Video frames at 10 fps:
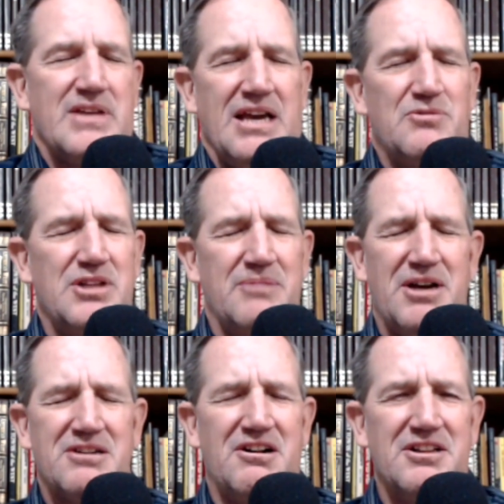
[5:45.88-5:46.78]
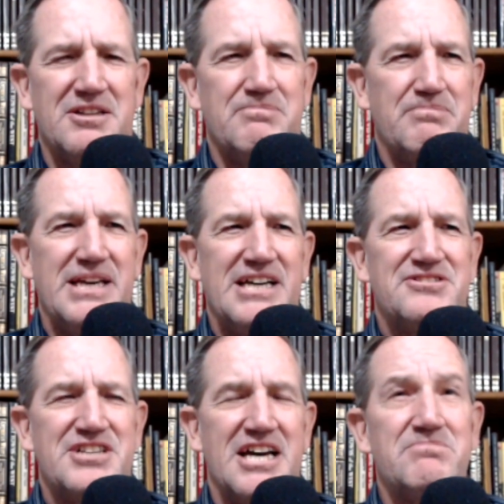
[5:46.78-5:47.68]
Okay, well, I'm not calling
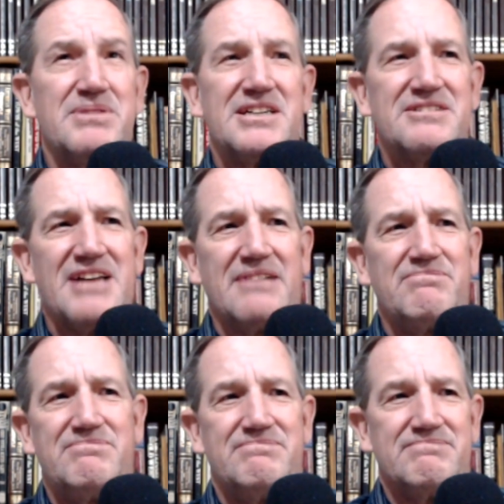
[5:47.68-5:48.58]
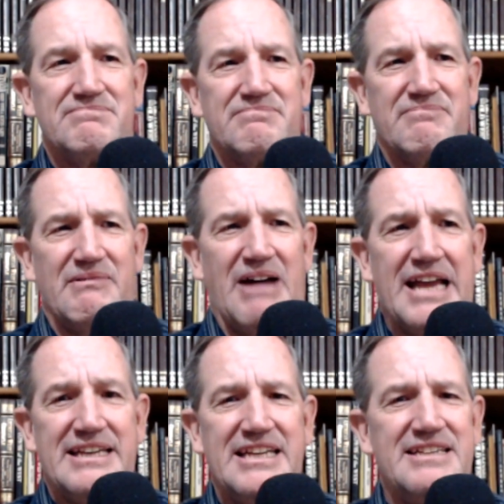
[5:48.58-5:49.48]
BS yet because I
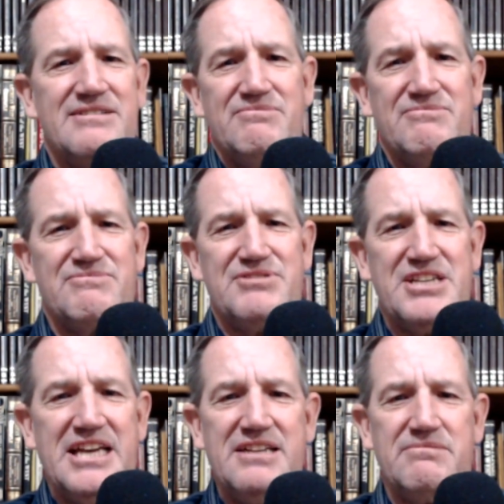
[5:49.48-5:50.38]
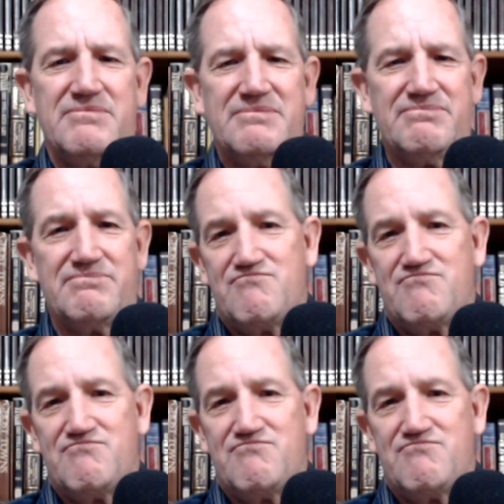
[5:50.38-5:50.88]
didn't see it, and